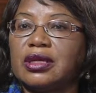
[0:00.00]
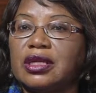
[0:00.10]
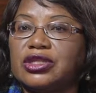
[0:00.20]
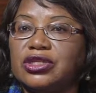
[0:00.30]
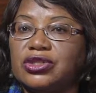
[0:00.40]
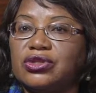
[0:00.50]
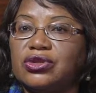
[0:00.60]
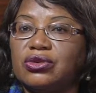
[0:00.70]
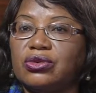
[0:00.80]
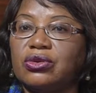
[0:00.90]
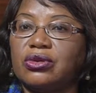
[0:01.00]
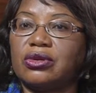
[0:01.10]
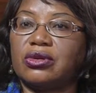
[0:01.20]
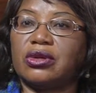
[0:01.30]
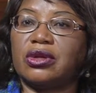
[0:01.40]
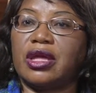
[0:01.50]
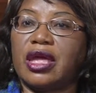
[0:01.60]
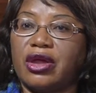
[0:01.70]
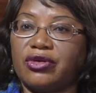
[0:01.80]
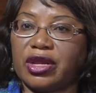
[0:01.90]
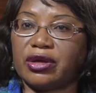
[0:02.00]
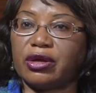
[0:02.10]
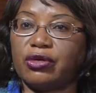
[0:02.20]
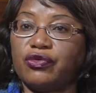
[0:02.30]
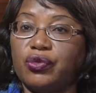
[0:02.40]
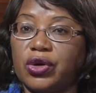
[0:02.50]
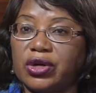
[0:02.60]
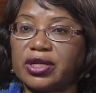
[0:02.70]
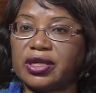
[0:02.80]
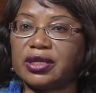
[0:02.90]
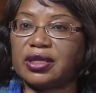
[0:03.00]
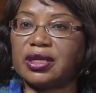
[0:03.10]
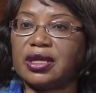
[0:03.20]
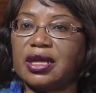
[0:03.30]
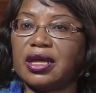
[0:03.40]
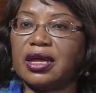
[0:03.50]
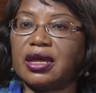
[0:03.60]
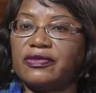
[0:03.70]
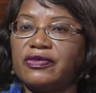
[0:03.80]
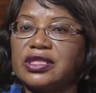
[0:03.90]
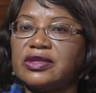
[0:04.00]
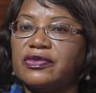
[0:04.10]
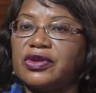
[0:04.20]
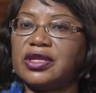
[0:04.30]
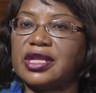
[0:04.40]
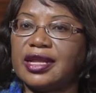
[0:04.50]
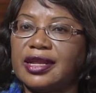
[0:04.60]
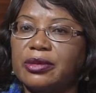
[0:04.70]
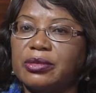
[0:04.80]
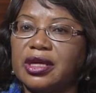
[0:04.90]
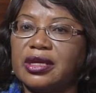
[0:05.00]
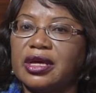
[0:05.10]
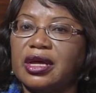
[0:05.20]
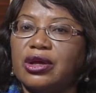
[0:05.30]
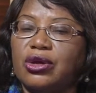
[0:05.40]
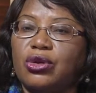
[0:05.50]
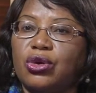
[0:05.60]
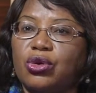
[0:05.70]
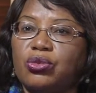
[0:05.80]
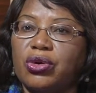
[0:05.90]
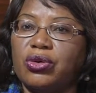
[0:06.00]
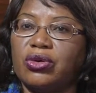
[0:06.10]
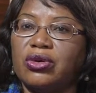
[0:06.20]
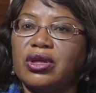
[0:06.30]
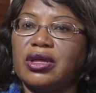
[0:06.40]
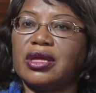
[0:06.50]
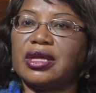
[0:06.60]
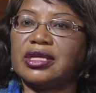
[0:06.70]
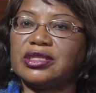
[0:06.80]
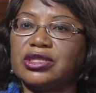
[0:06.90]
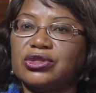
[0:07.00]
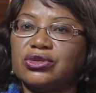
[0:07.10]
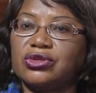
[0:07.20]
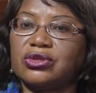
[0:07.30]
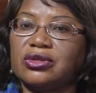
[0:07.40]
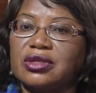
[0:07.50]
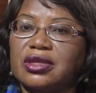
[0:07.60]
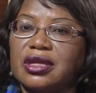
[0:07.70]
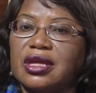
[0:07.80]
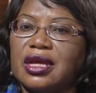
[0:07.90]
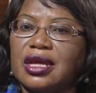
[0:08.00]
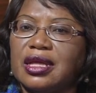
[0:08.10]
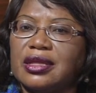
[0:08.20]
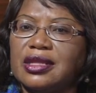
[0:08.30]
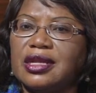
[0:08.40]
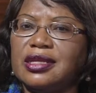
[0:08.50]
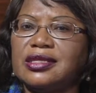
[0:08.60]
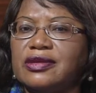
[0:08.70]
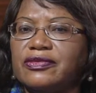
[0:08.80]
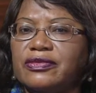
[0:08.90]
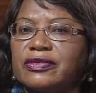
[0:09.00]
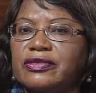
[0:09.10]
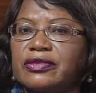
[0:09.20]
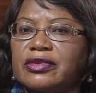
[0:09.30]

additional area of work. AFI is a very dynamic global institution, the leading